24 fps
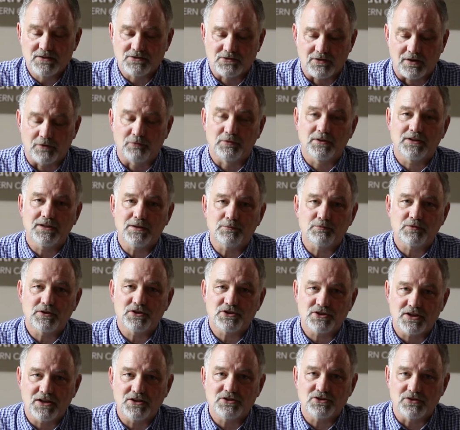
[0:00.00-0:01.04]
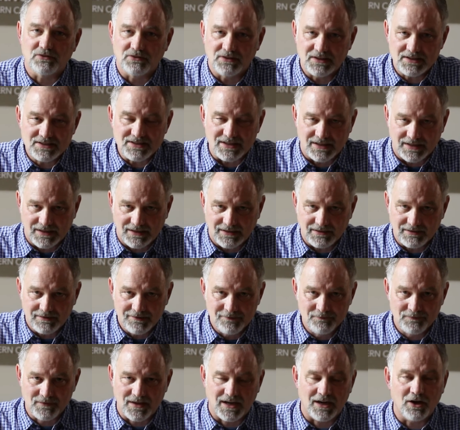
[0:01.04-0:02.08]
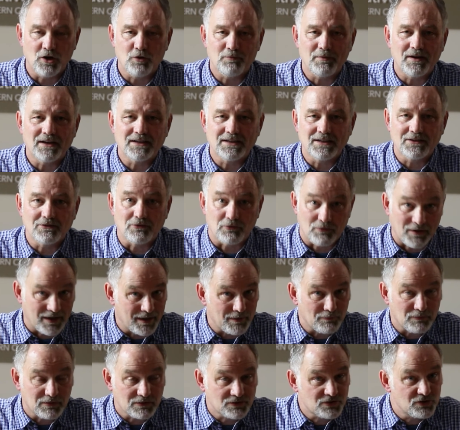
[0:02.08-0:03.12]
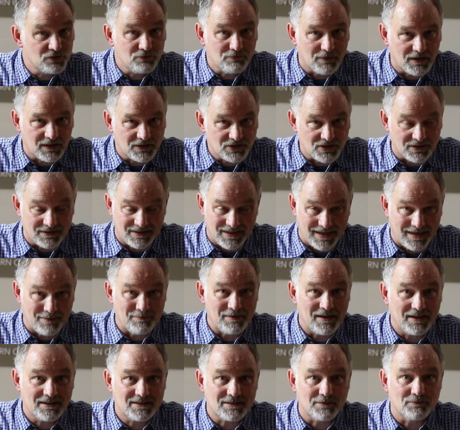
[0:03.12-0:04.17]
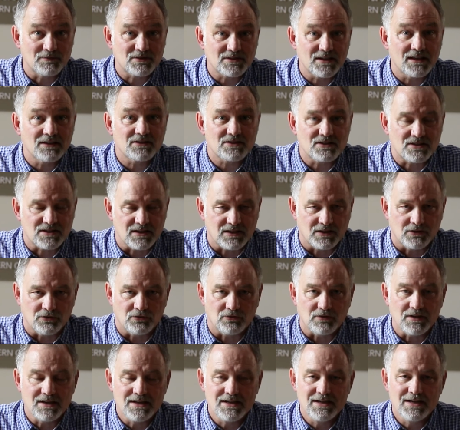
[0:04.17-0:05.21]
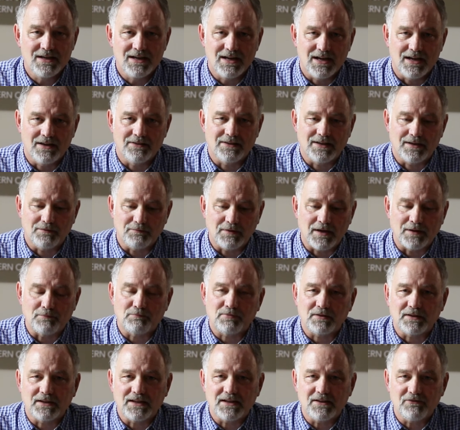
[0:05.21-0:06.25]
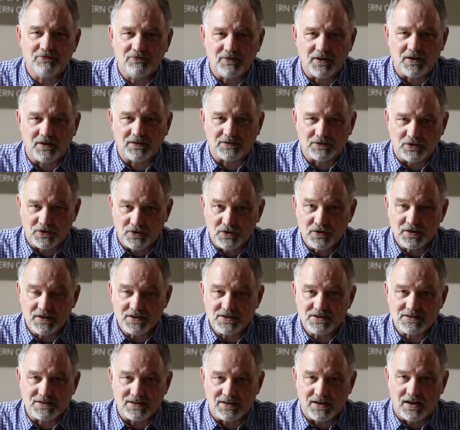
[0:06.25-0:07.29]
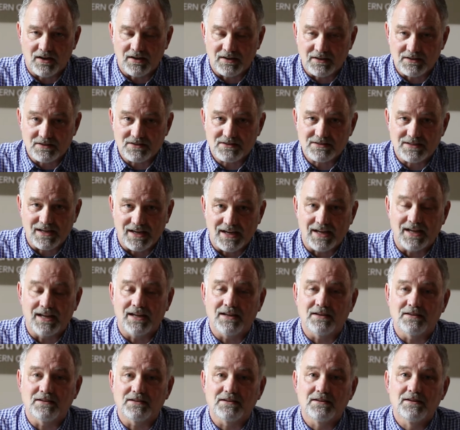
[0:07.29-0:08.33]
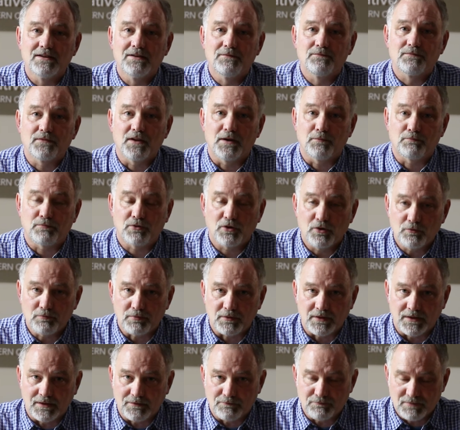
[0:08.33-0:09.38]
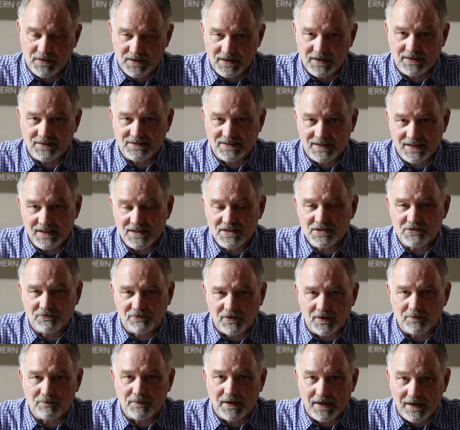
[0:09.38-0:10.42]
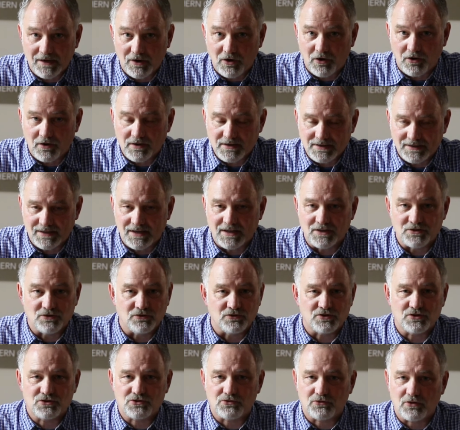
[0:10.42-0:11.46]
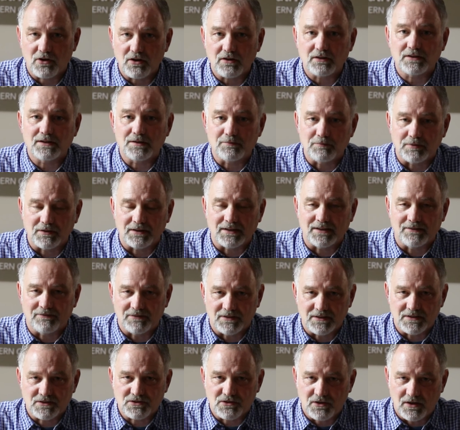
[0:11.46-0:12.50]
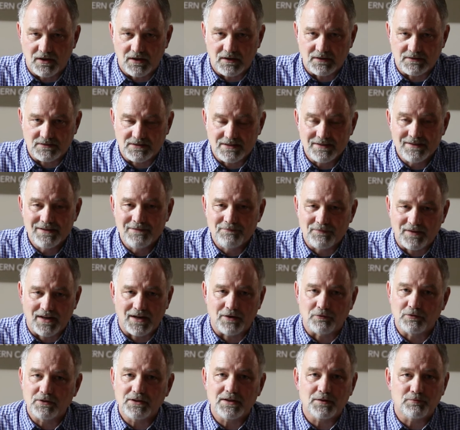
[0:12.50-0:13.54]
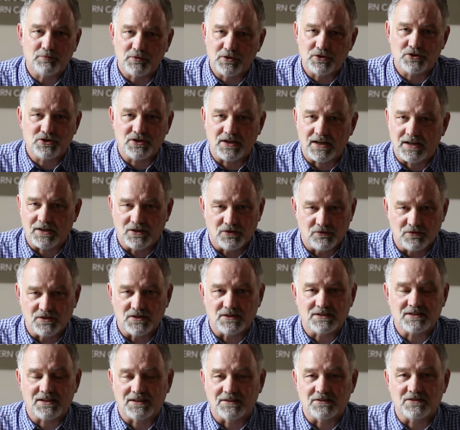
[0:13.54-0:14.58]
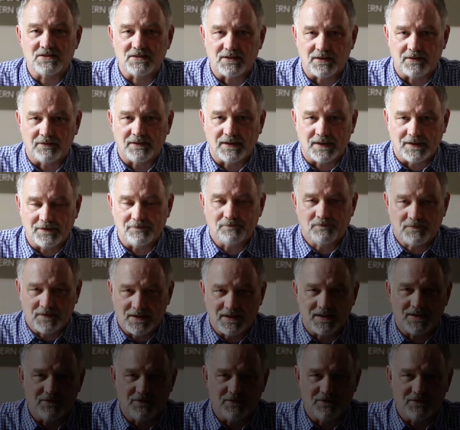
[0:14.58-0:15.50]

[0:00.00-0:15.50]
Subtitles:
So I really appreciate you listening. I hope I didn't ramble too much and that I made some sense to you, and that my plea felt earnest, honest, and appropriate, because it is from my heart, and I do strongly believe in this cause, and I really appreciate you just considering it. Thank you